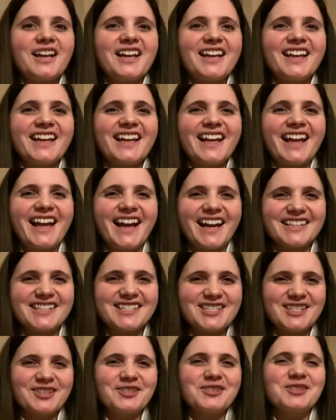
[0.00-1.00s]
has
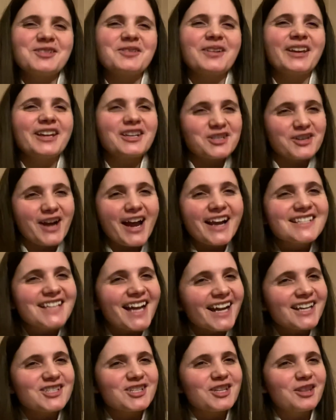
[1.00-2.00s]
to do indirect
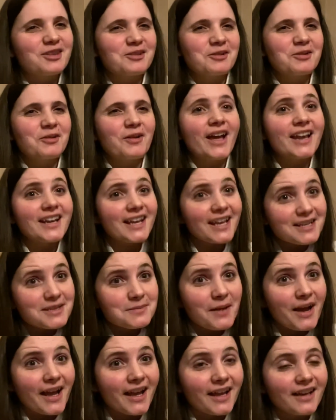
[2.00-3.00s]
action through
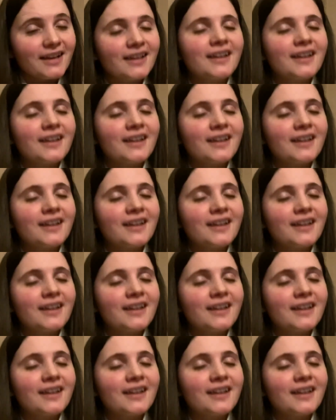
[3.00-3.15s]
anandamide.